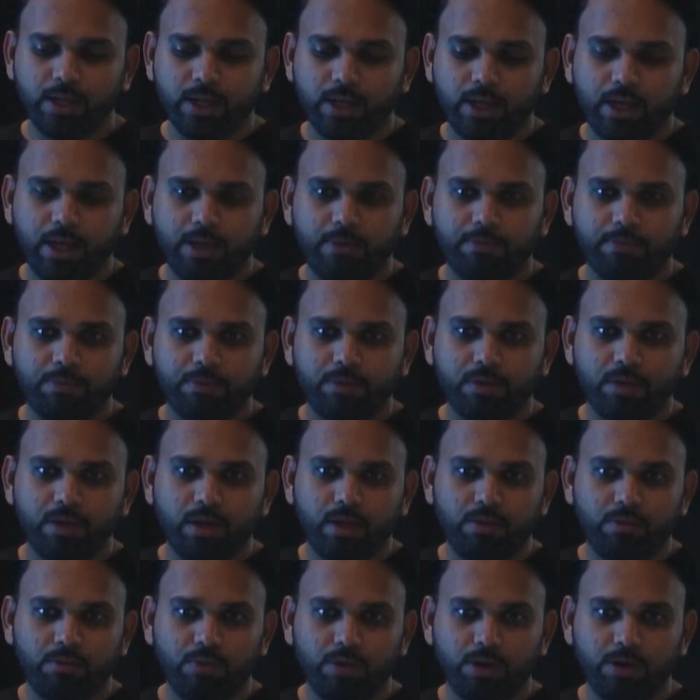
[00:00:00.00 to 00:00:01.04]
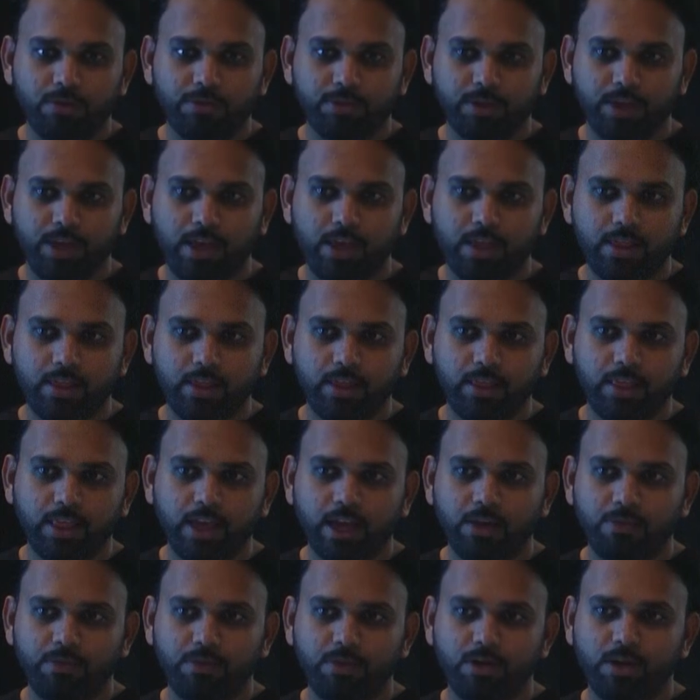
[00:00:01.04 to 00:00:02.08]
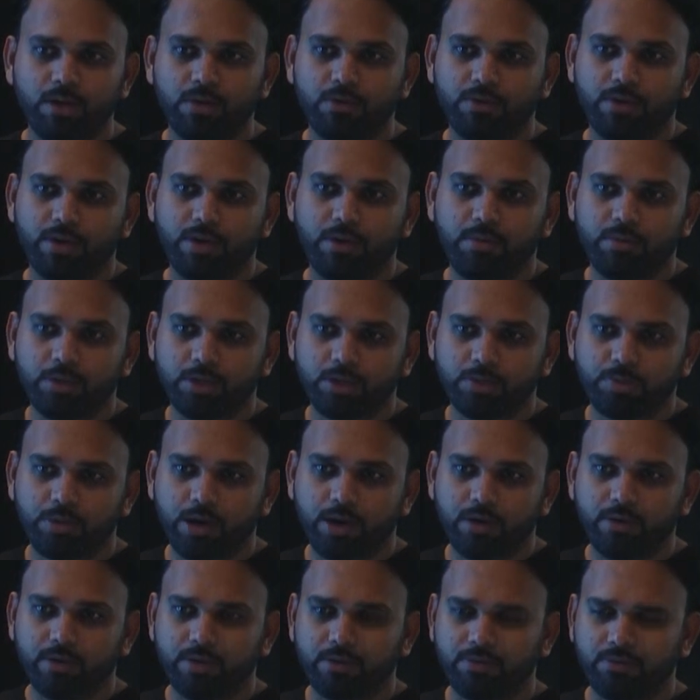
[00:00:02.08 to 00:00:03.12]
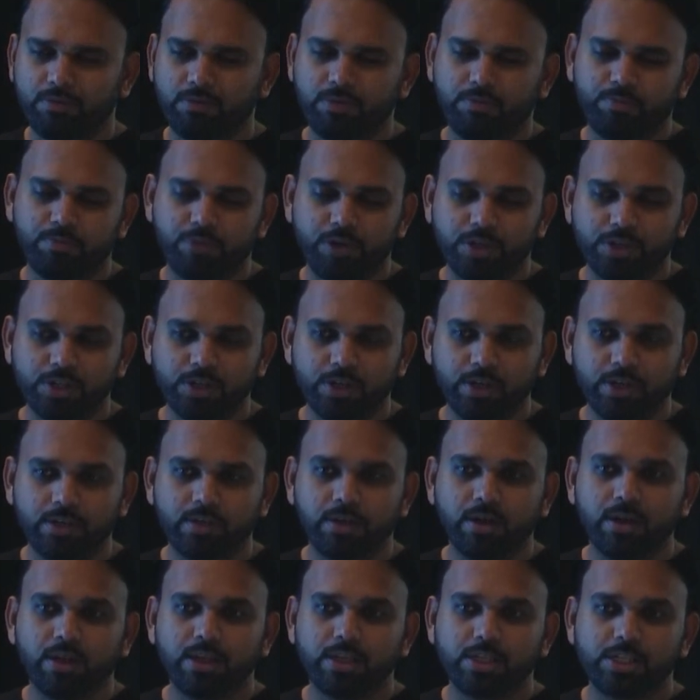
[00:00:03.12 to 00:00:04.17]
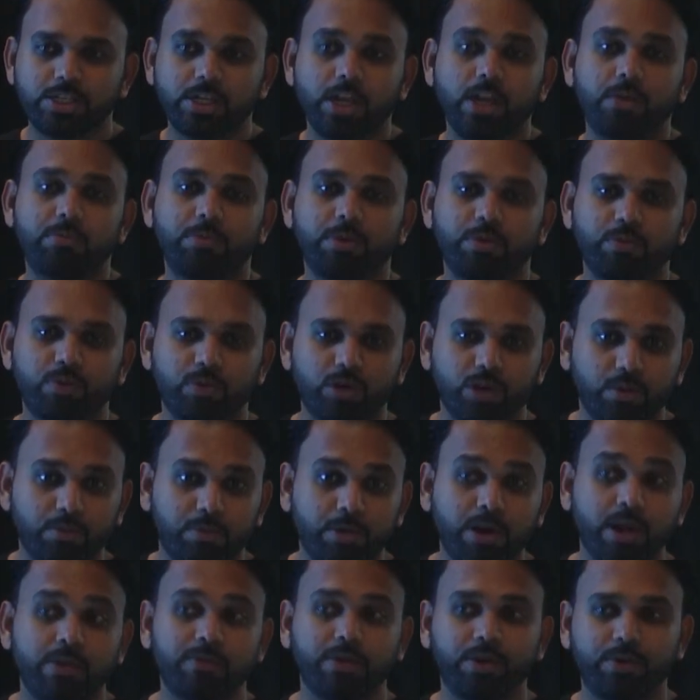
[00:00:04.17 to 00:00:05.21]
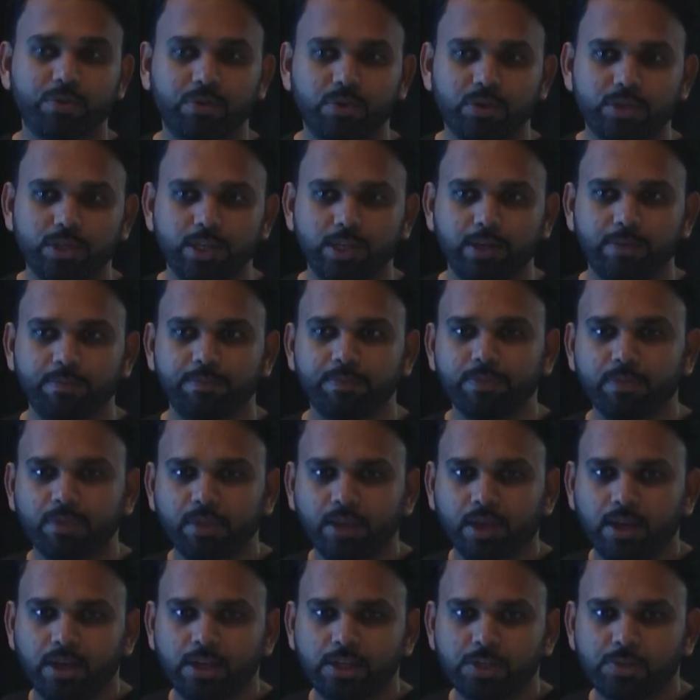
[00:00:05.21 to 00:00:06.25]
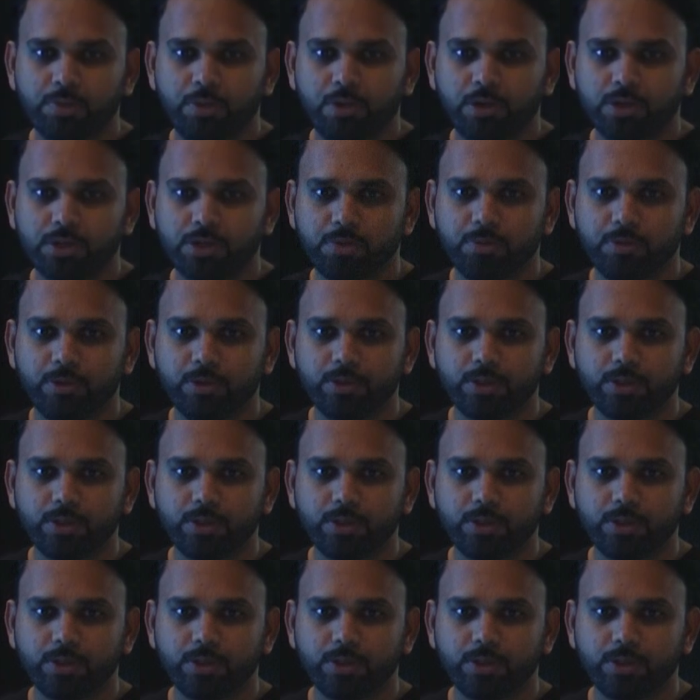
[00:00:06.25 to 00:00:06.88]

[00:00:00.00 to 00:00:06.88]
And one of the key things that we are very much proud that we presented it, statement voting, private voting is possible.